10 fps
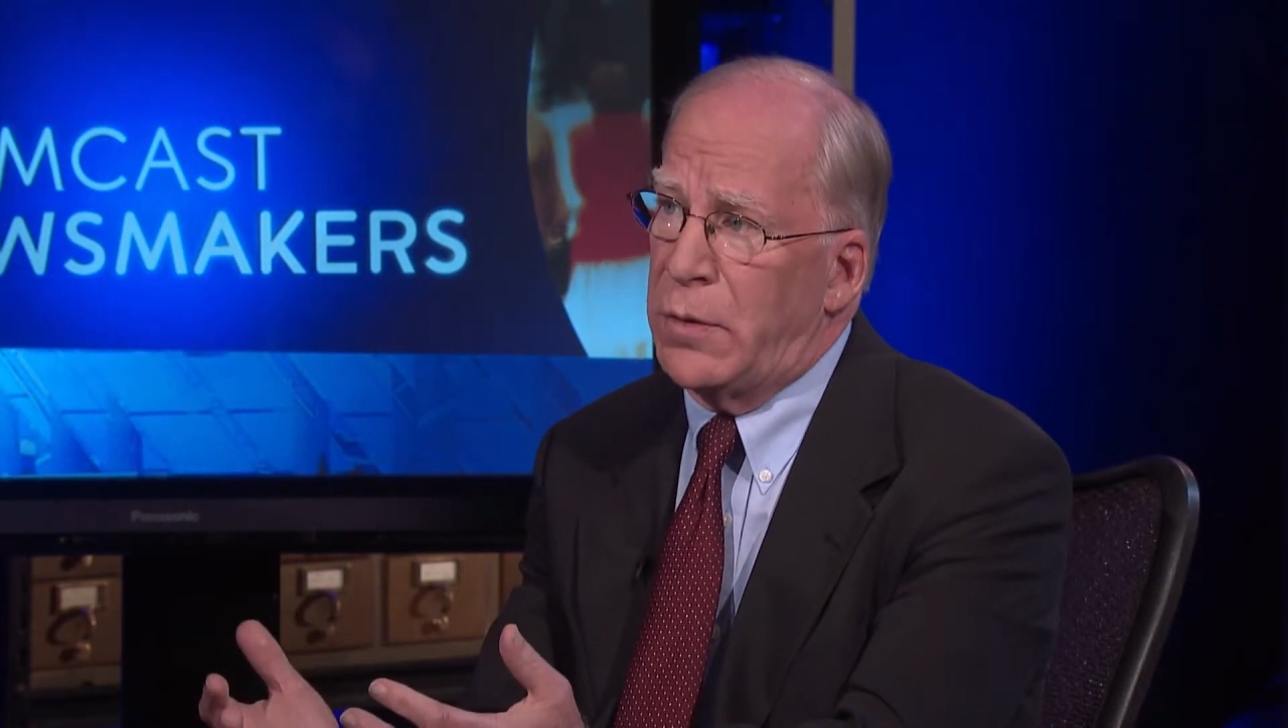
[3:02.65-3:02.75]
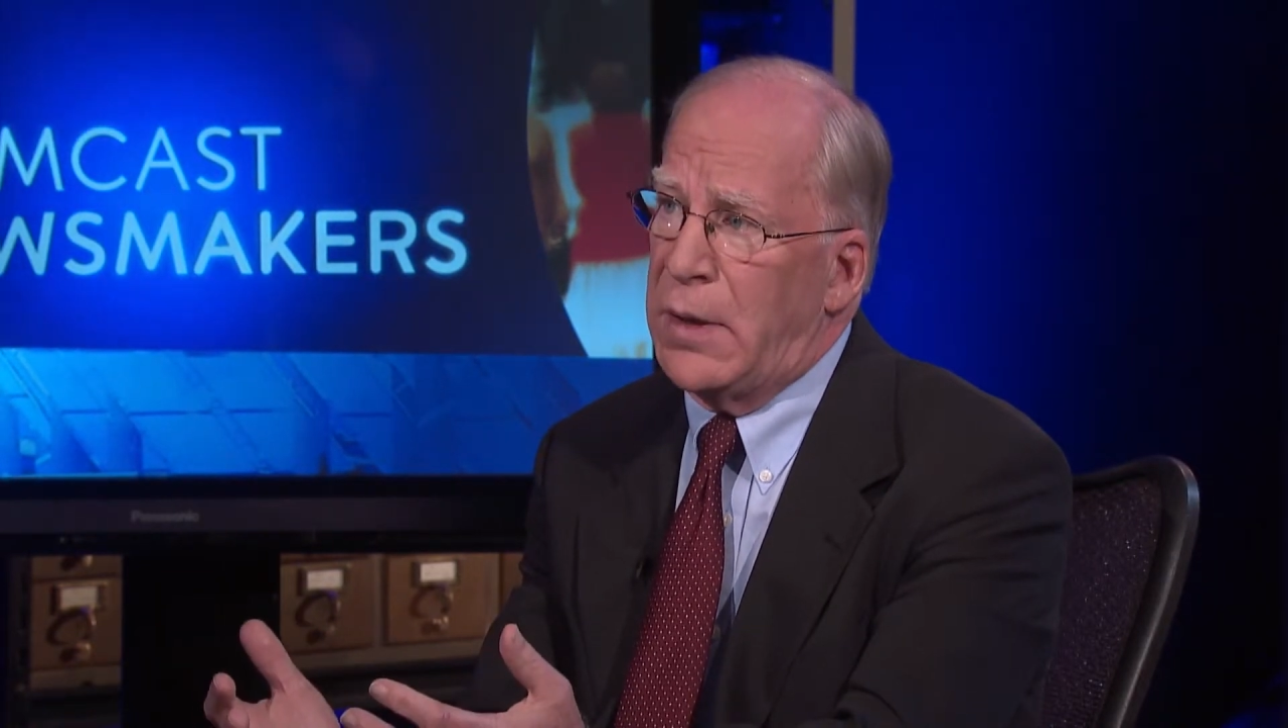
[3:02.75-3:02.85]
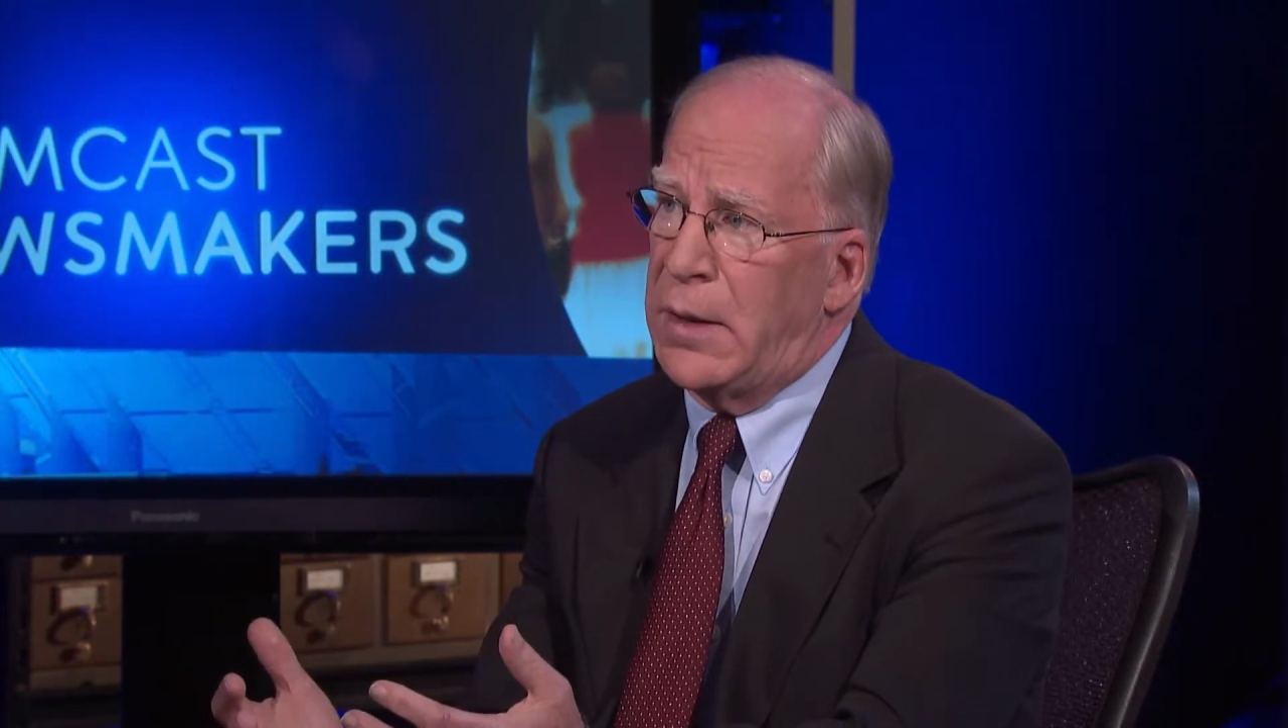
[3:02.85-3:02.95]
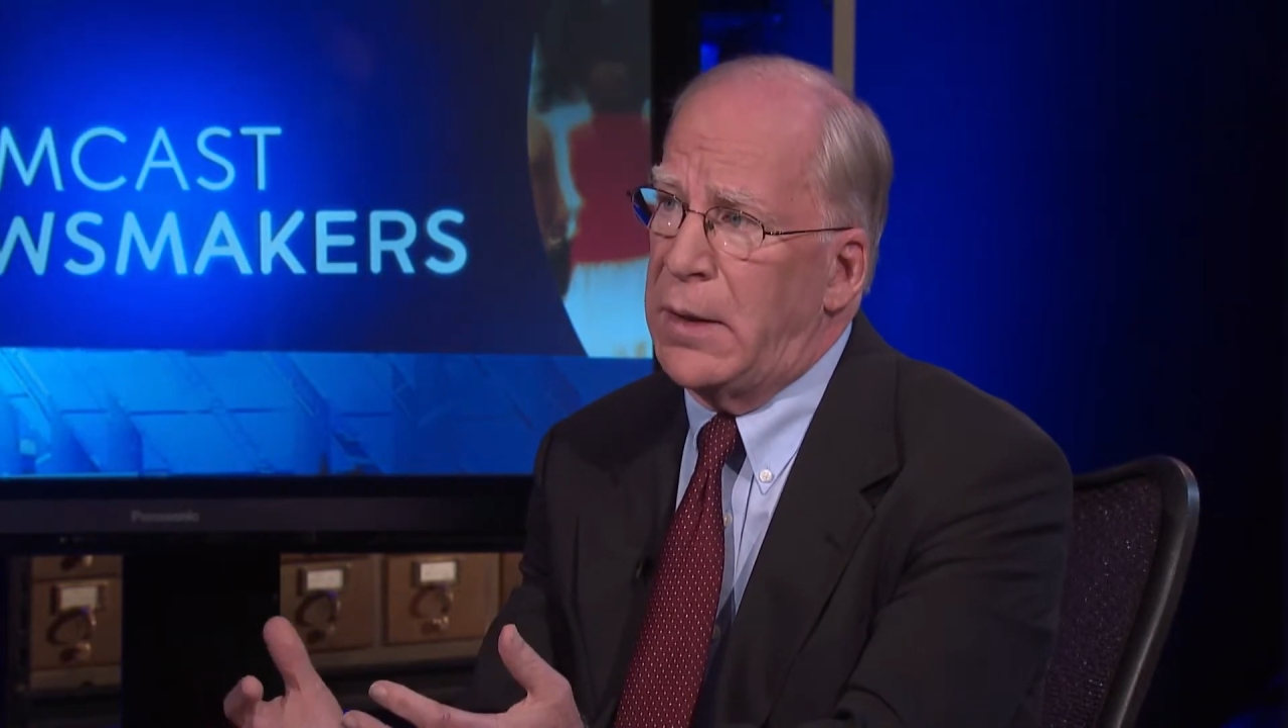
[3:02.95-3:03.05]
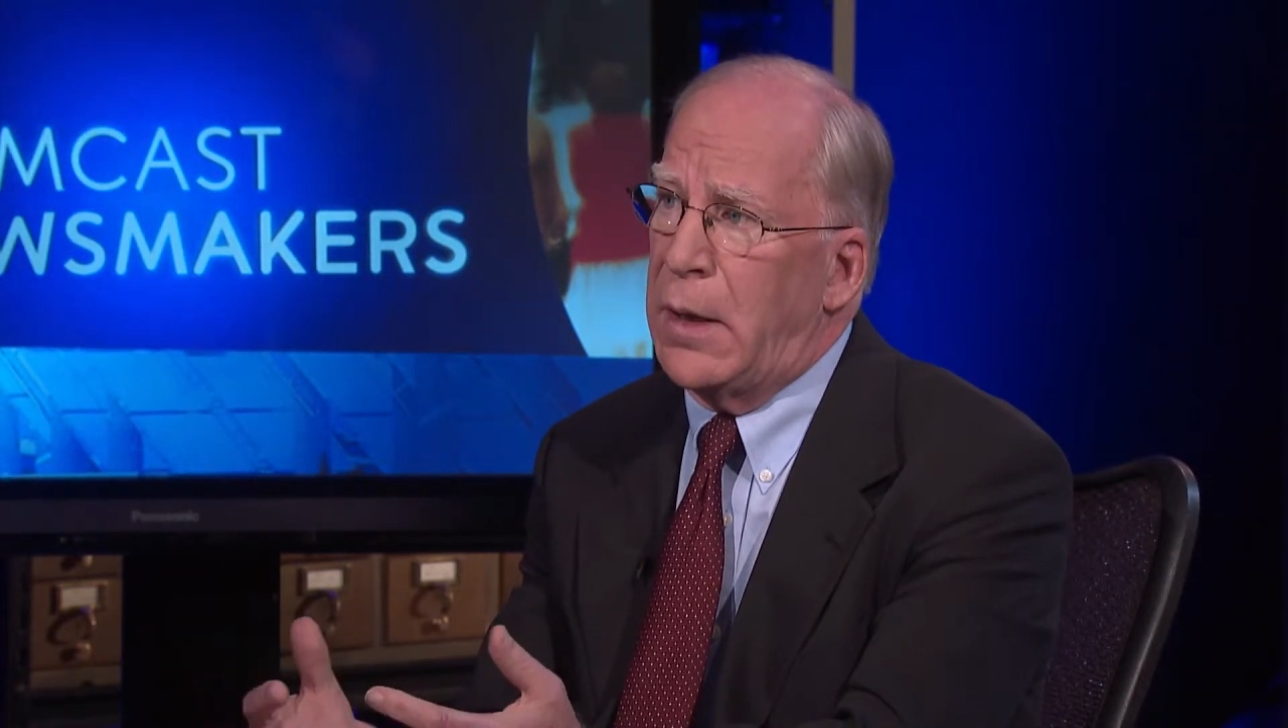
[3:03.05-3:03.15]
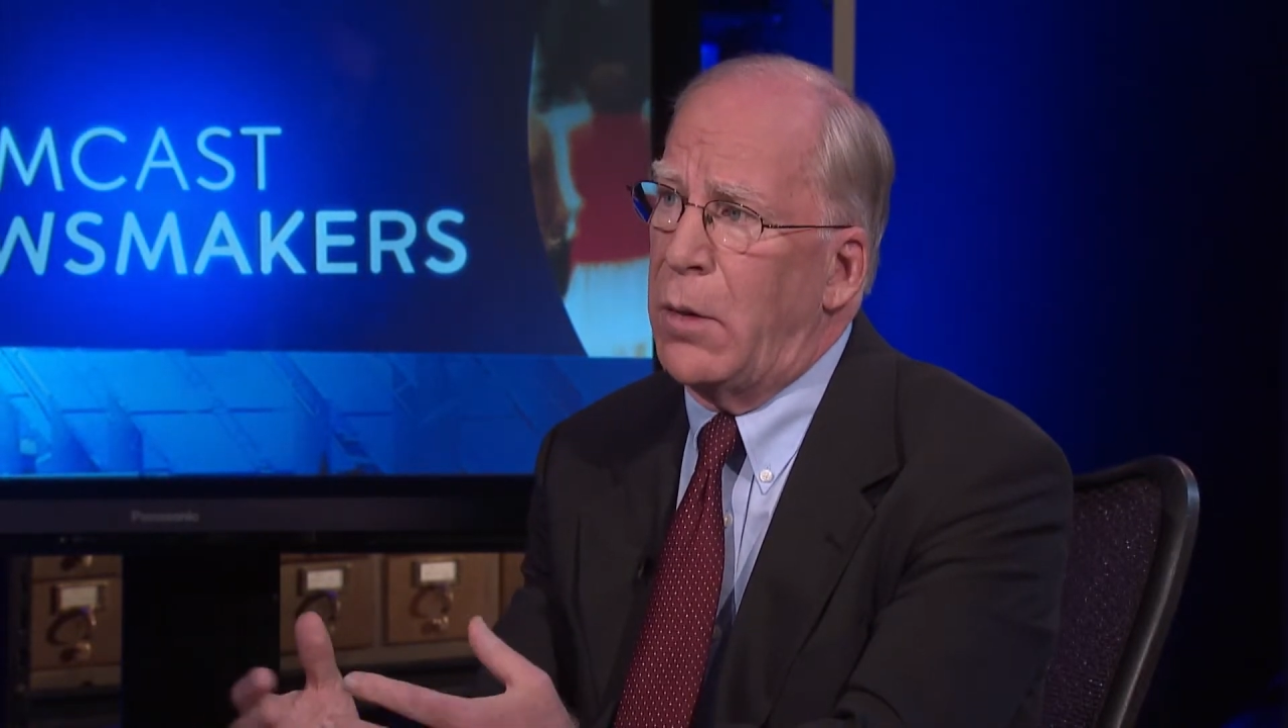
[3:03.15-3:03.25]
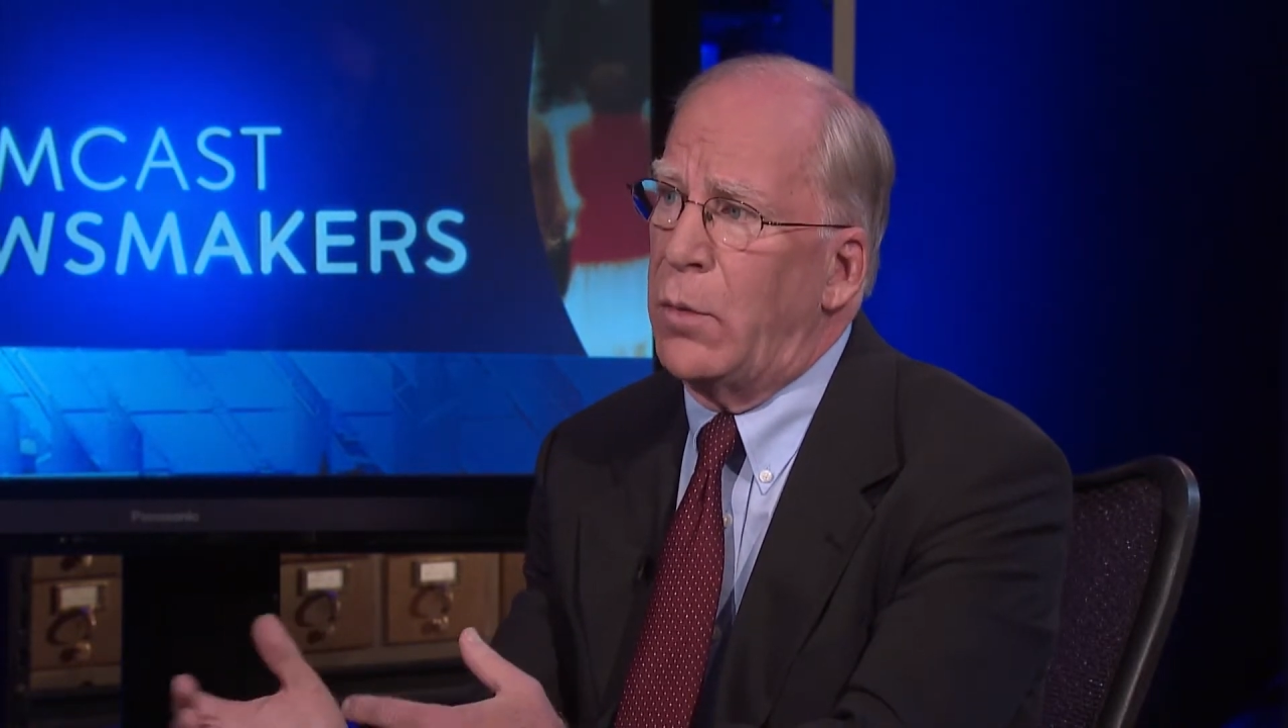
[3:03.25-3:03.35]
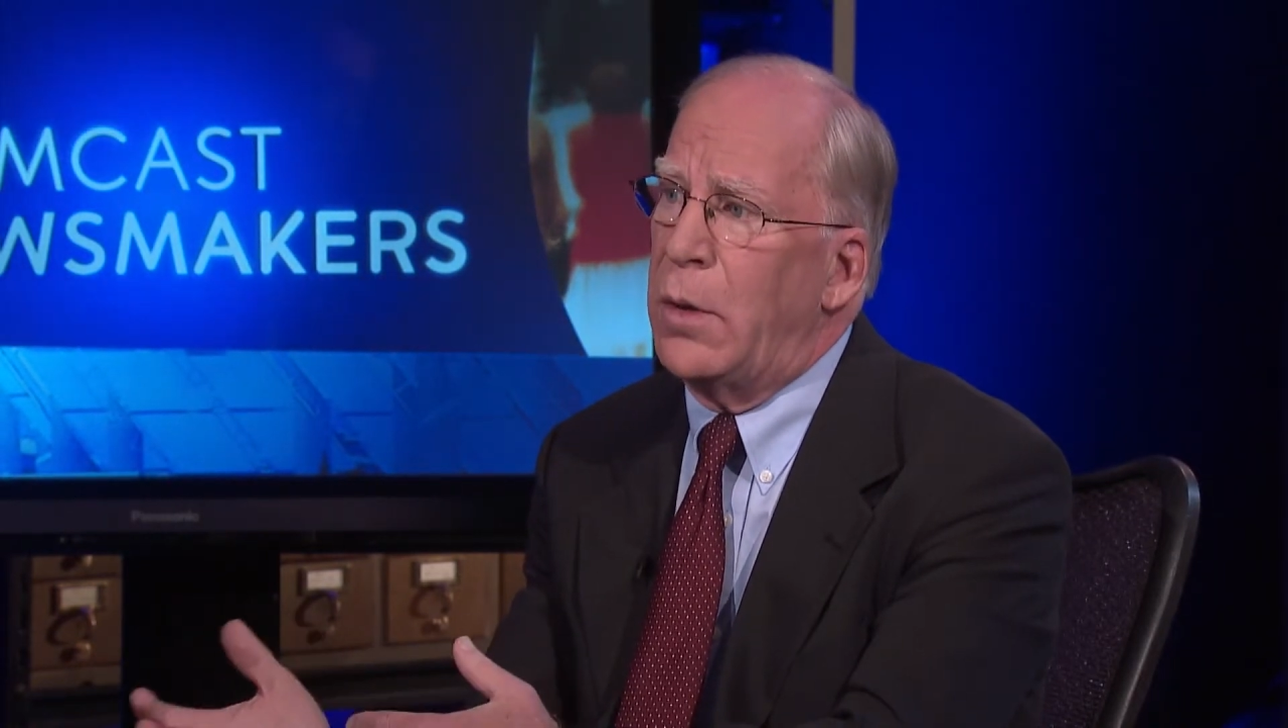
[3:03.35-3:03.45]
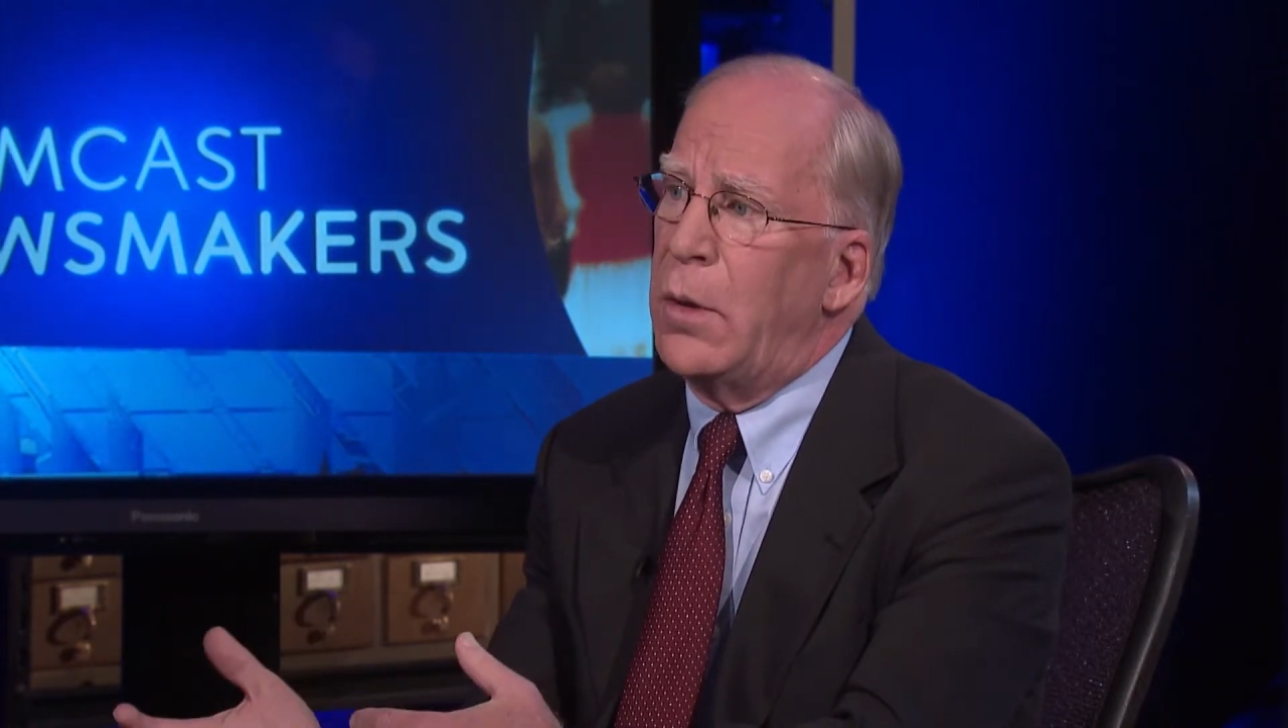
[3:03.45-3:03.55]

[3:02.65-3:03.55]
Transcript: are getting out.